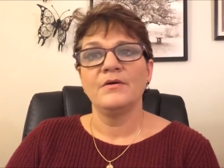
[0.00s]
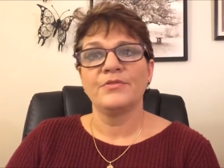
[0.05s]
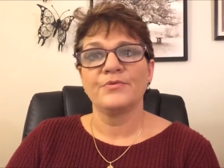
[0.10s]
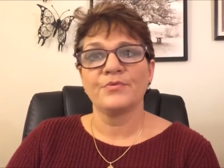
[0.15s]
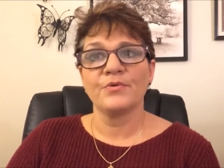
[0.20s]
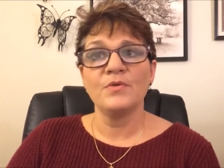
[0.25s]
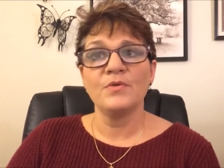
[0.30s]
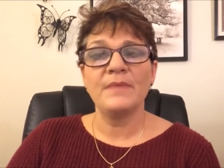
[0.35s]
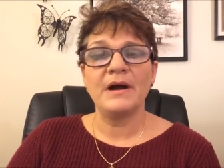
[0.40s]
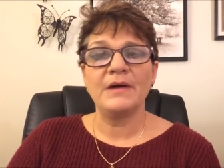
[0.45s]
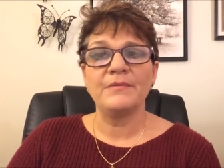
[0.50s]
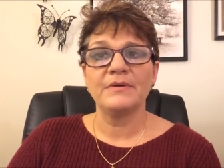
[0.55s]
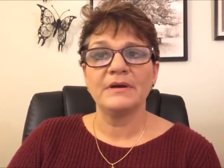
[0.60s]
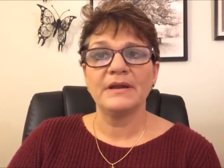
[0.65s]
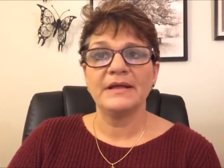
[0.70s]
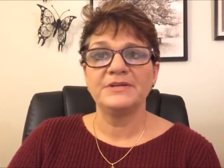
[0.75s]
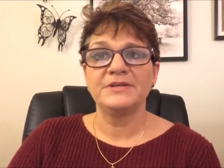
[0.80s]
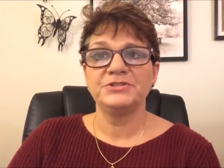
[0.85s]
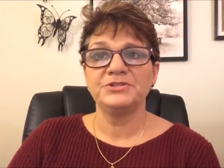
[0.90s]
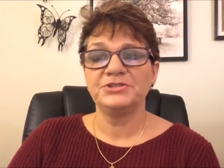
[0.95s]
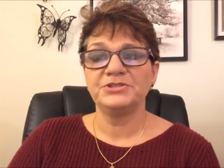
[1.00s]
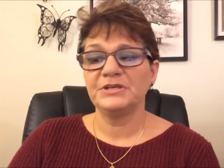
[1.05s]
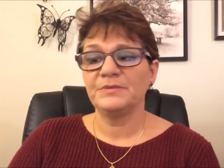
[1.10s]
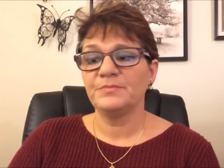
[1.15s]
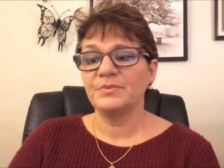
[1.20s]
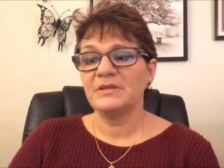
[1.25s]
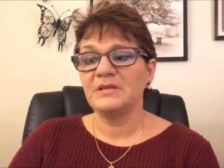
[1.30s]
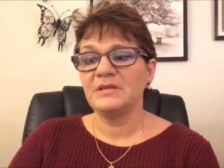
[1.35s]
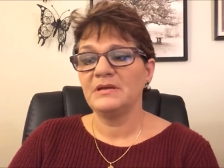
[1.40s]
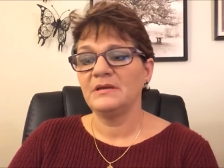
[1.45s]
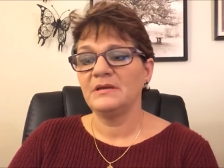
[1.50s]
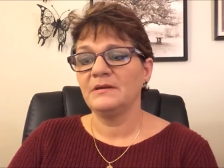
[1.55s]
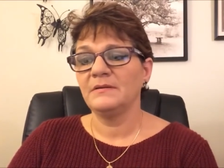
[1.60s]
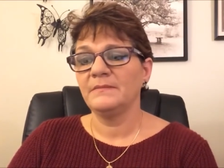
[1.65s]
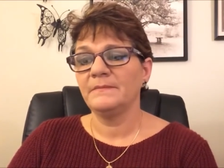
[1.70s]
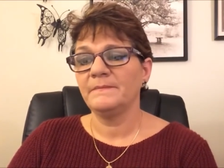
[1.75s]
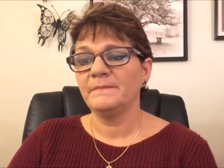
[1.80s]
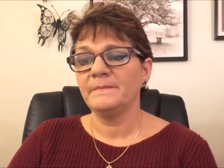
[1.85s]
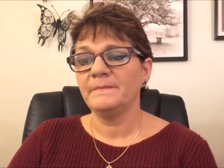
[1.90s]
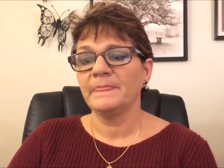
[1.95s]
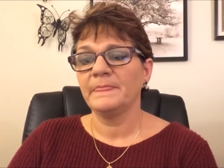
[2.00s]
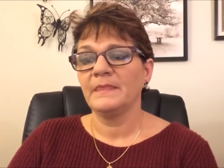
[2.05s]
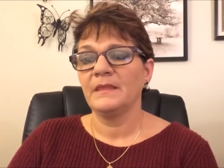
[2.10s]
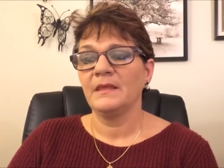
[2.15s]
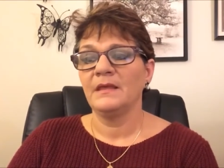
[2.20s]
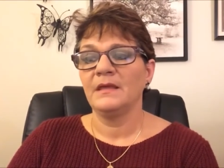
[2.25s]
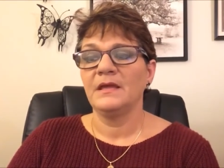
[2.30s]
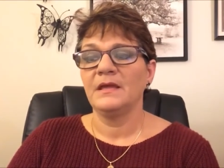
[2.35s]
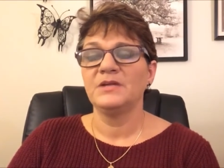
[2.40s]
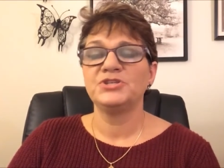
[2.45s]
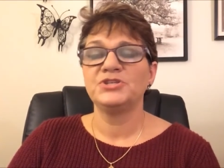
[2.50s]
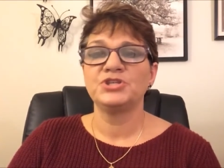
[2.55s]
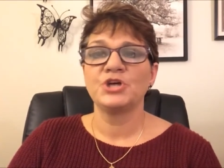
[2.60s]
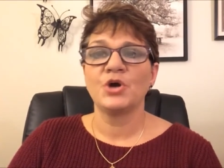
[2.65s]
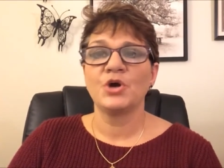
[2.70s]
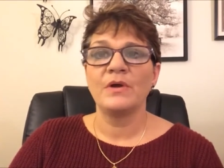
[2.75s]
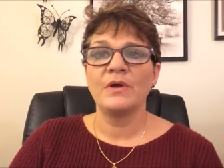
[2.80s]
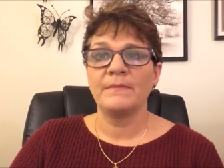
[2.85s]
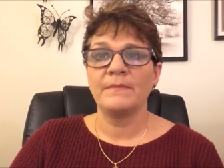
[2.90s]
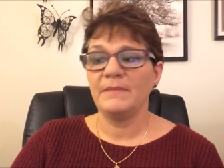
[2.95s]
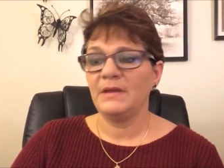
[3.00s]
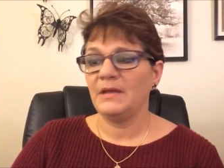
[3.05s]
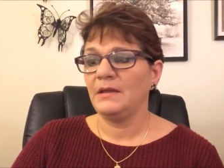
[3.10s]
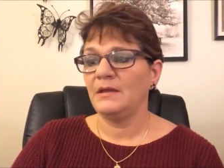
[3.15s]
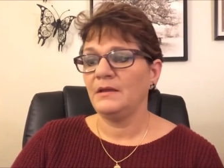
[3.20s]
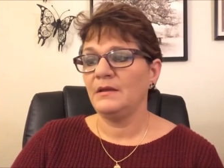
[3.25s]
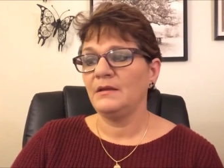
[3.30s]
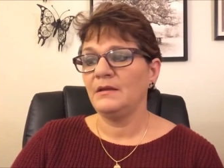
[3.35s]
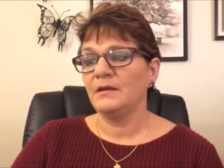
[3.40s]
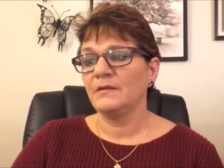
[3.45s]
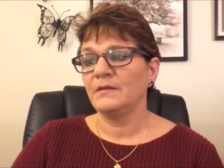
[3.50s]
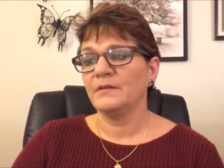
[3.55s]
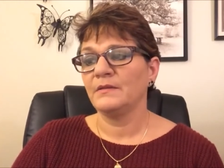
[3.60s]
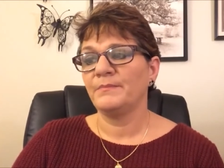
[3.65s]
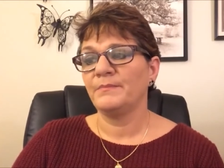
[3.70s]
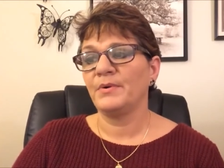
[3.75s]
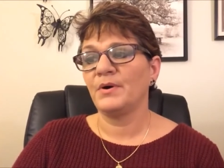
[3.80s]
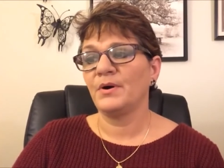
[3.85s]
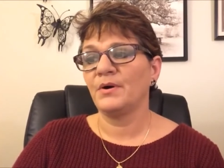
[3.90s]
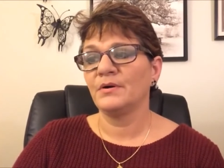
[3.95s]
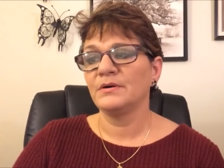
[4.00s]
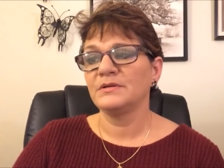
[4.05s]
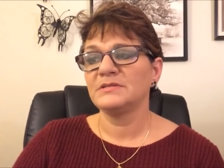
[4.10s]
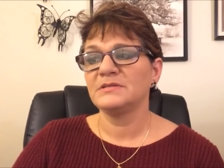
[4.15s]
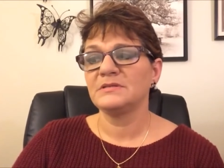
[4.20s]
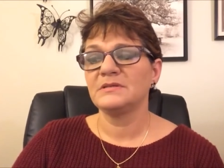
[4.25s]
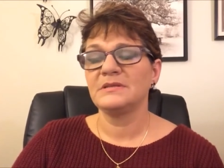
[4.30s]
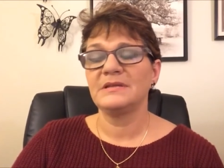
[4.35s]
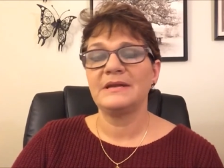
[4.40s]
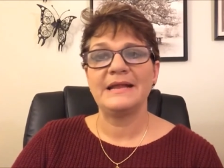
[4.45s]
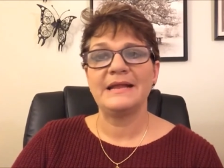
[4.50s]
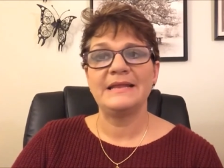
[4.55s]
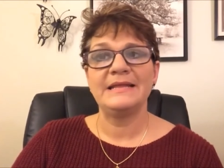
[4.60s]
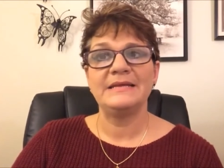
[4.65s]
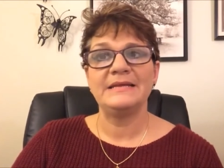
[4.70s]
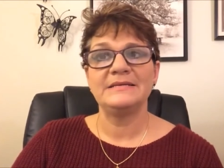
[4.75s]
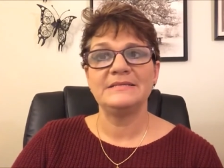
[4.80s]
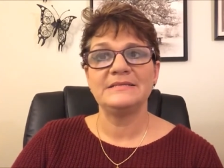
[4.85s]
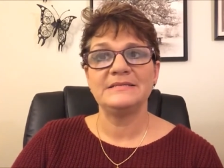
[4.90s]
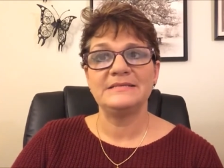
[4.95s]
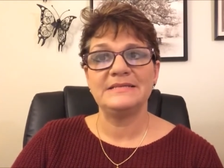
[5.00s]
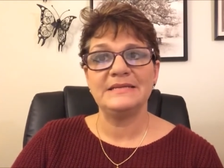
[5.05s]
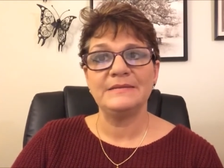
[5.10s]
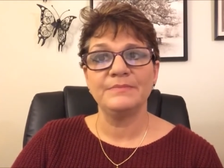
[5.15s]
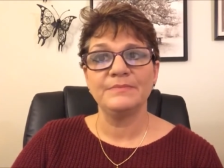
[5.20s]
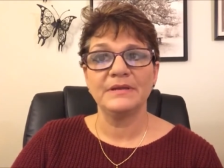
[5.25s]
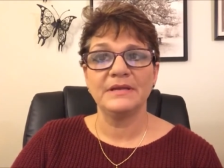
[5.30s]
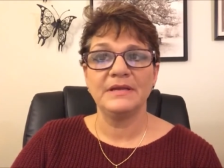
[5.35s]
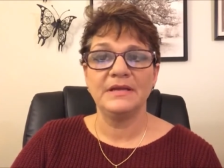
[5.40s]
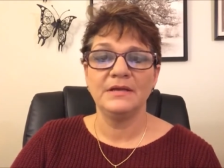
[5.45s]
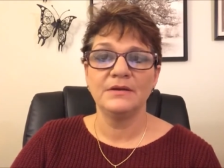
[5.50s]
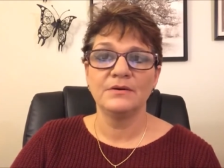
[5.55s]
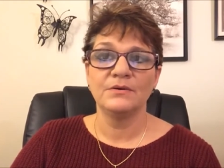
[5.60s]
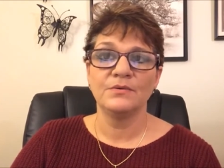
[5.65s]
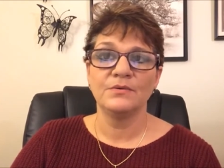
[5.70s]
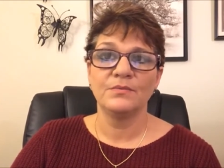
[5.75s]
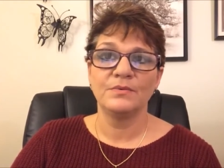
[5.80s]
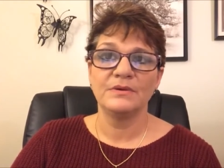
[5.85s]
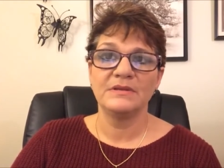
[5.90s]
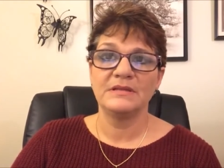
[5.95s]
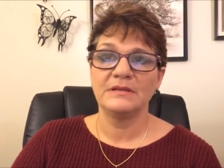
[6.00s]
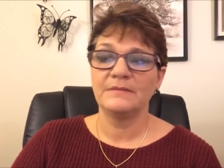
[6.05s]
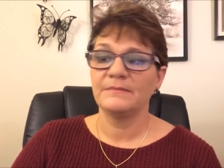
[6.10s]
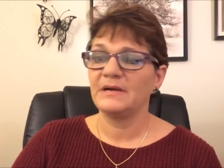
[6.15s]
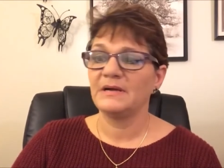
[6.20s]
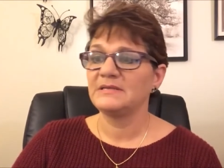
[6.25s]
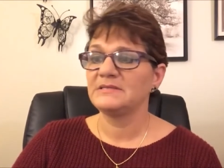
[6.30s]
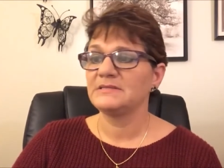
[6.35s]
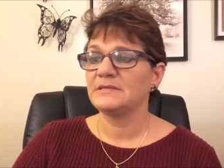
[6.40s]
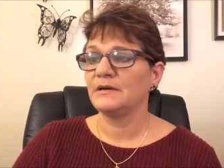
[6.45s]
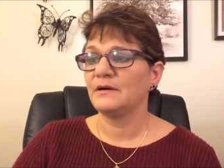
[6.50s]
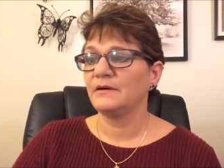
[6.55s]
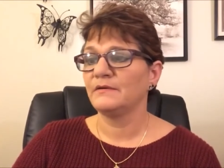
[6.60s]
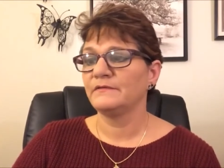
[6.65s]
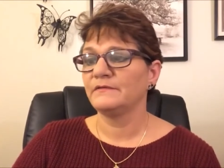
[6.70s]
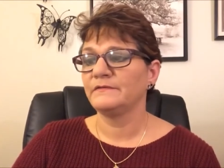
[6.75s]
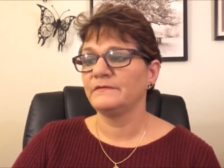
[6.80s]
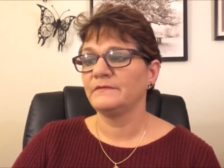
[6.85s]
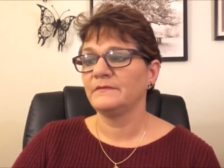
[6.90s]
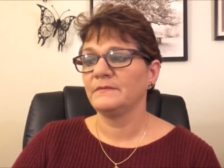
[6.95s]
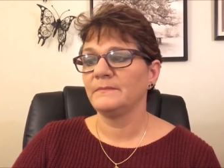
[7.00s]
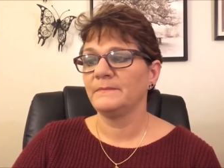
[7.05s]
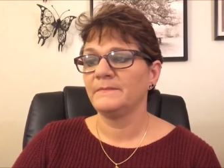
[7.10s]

Through my relationship with him, it's showing me the parts that I needed to deeply heal within myself.